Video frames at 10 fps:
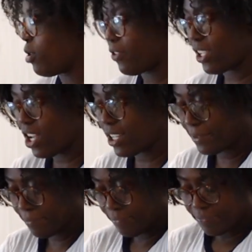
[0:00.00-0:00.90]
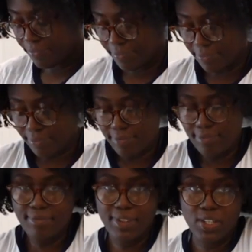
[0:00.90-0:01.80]
moving on.
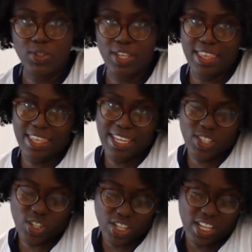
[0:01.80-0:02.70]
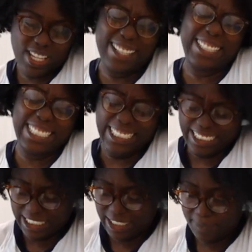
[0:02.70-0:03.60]
So then these are
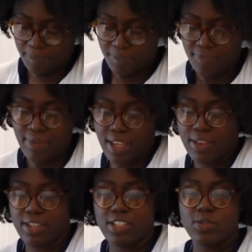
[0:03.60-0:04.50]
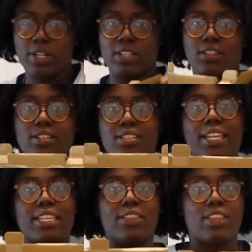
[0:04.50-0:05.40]
this is what it looks
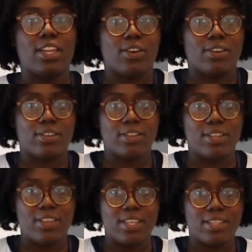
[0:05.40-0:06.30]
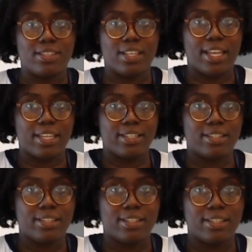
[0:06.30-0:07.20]
like in there, in the inside.
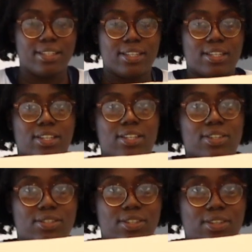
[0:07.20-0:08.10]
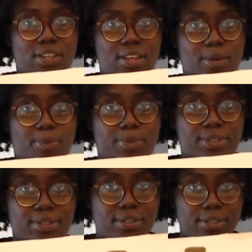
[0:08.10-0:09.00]
You see the cups.